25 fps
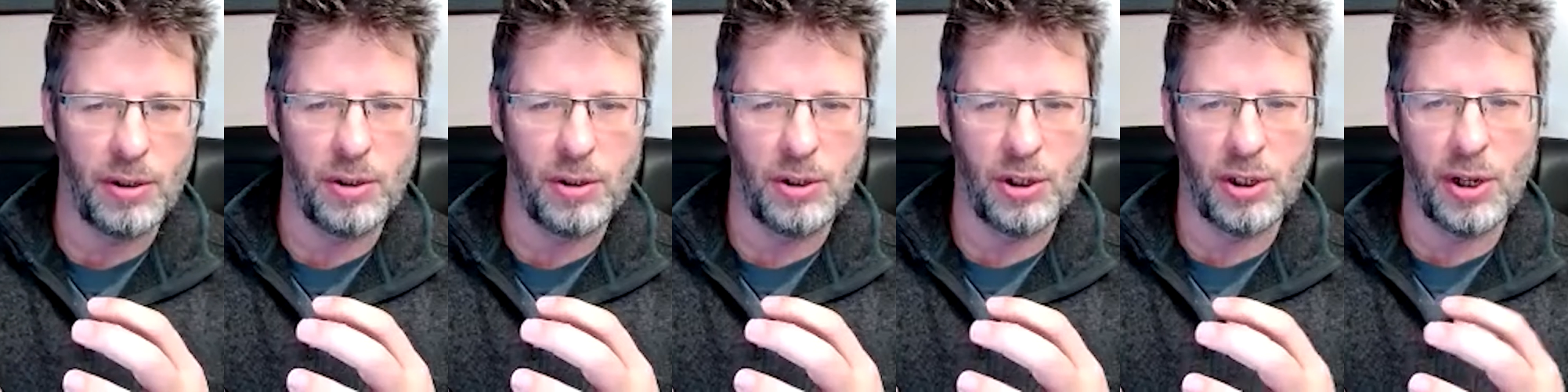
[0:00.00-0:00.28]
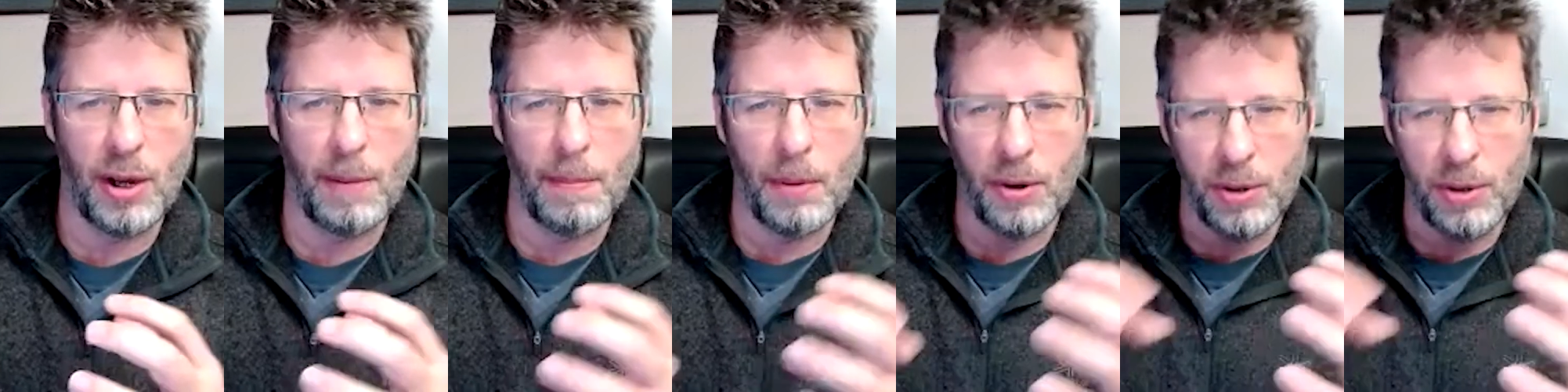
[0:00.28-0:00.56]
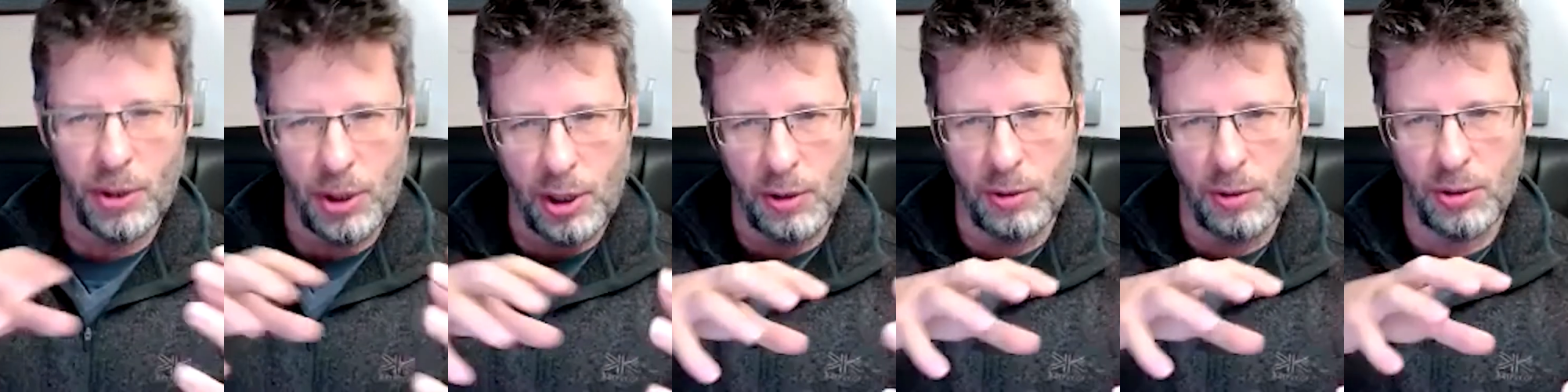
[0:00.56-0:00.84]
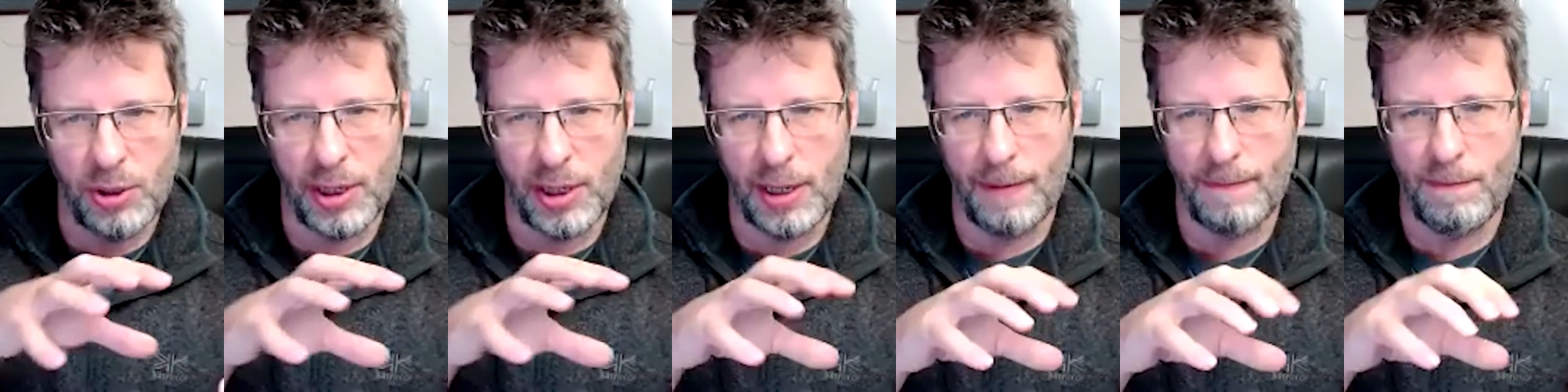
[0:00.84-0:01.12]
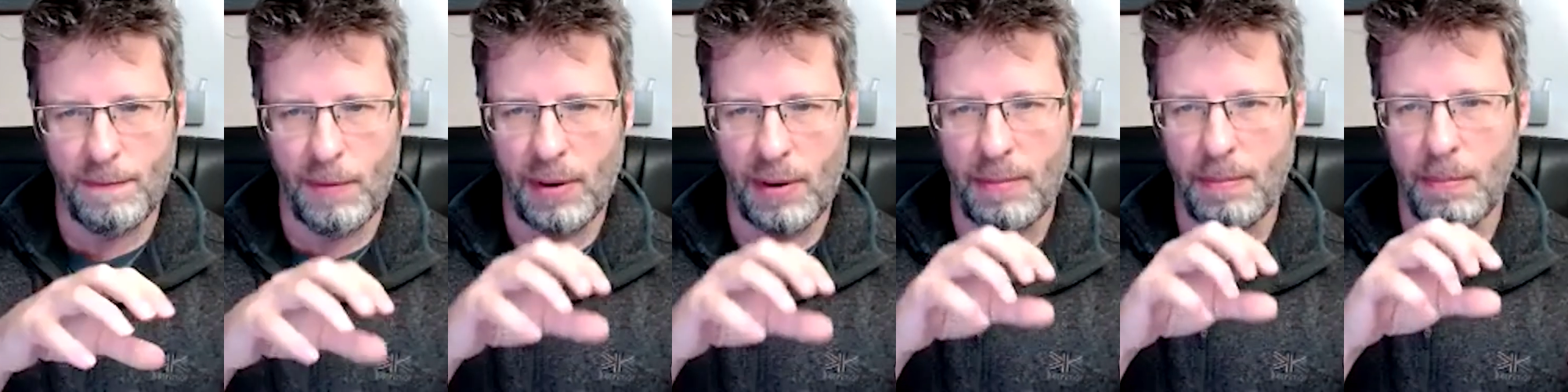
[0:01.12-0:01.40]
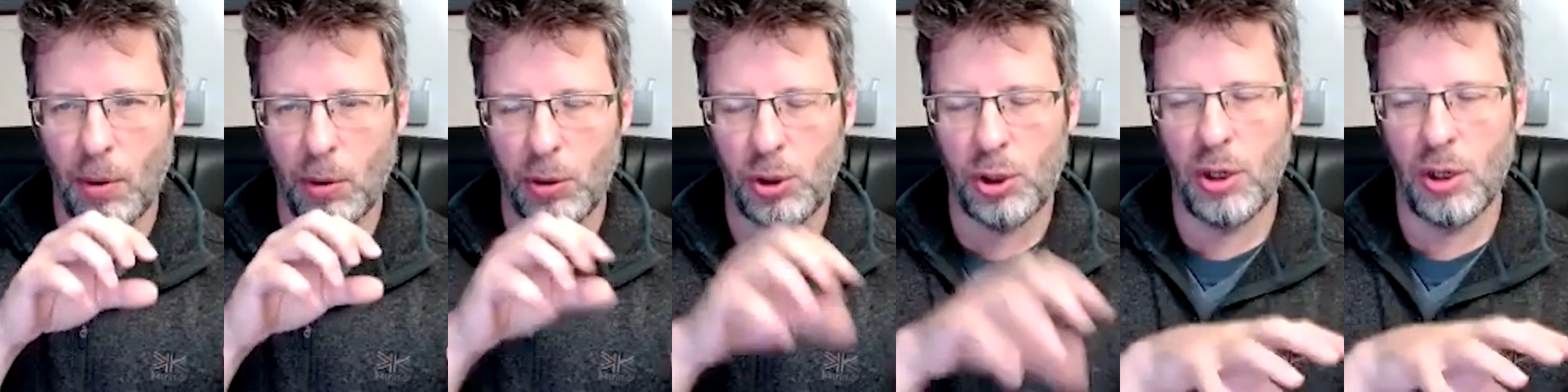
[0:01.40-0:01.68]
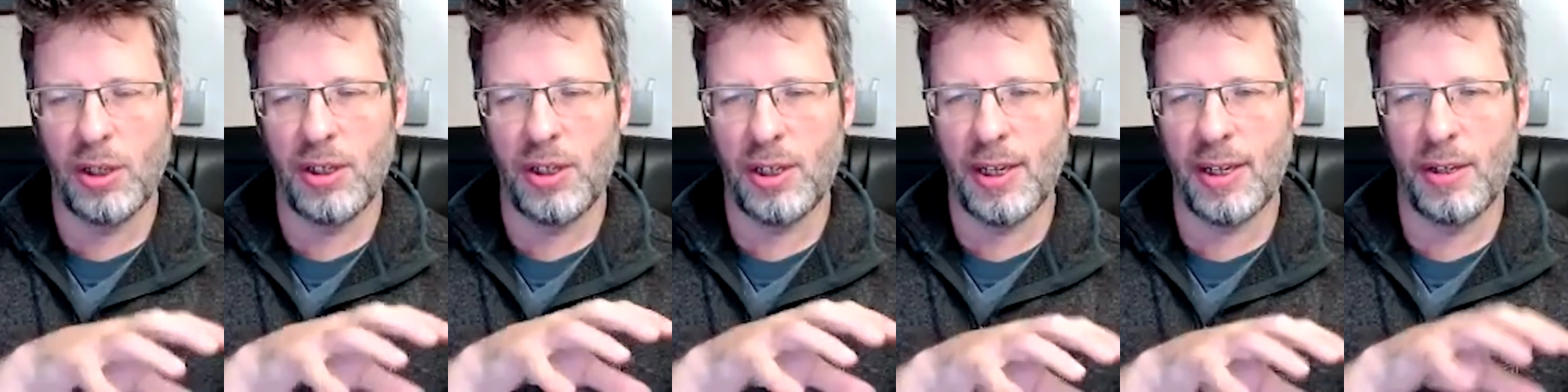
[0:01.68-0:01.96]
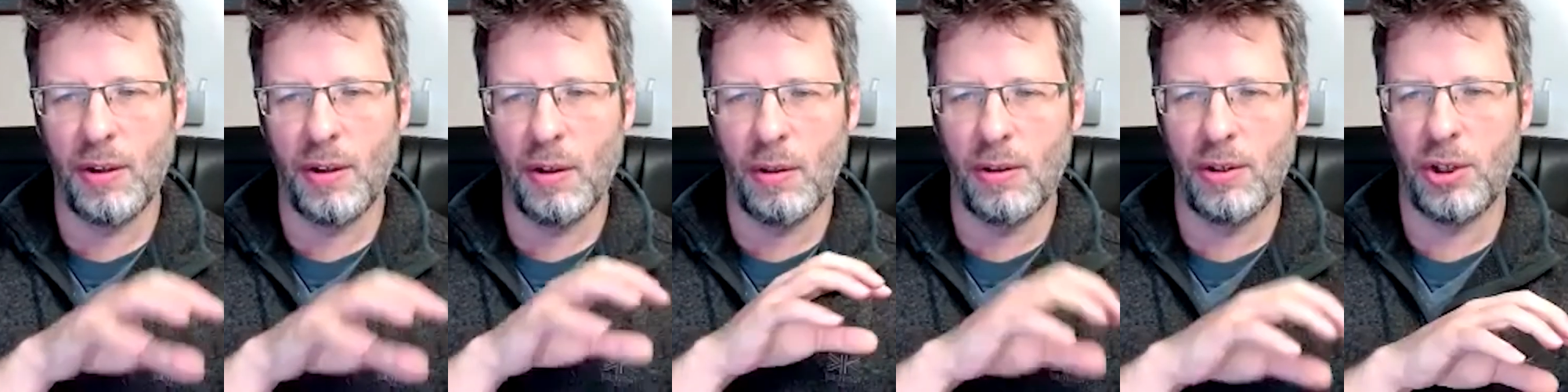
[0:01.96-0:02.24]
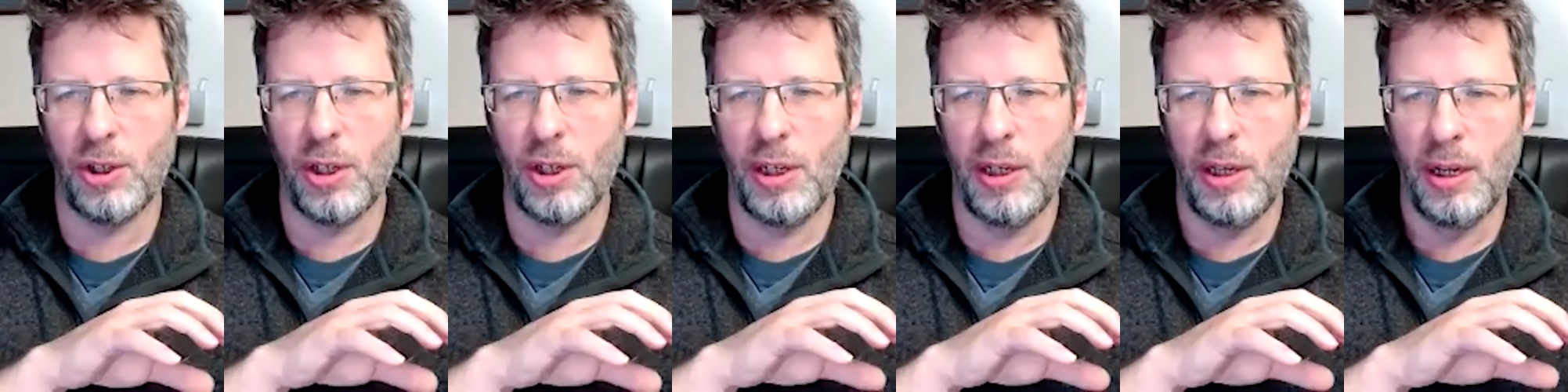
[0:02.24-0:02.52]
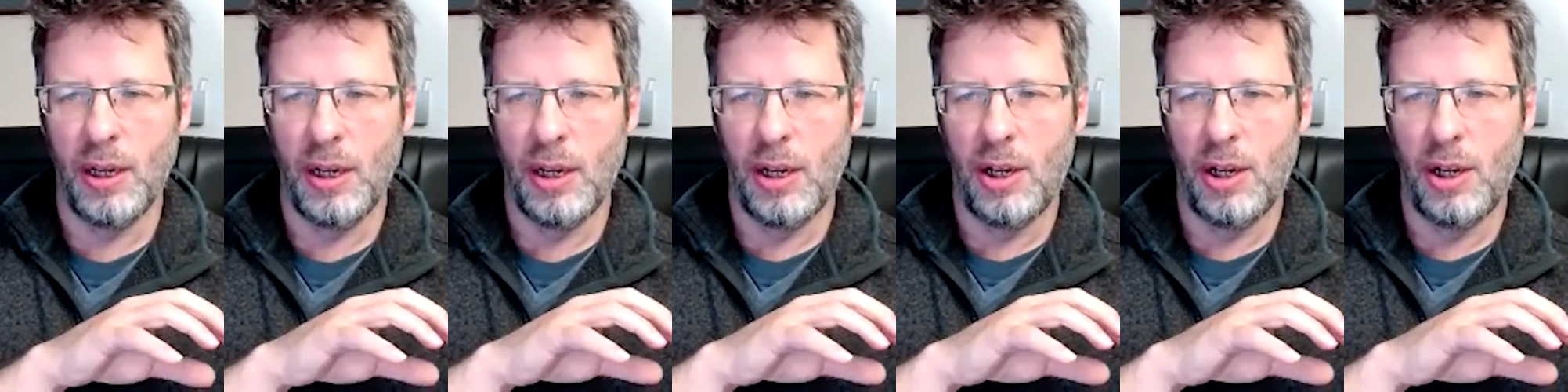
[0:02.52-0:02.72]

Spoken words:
And so by using very modular technology,